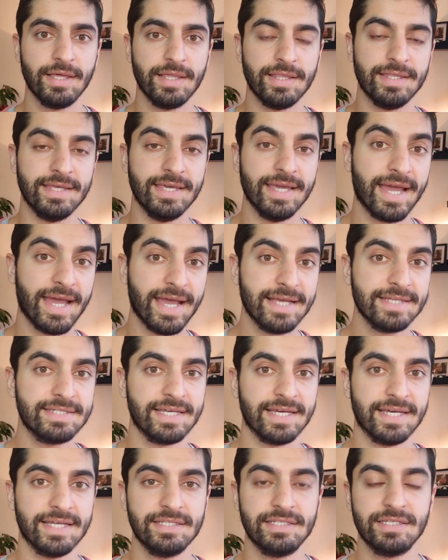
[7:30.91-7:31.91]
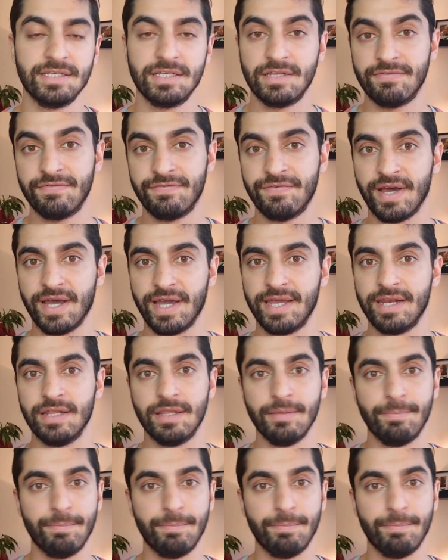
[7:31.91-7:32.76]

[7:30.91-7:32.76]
The assets define the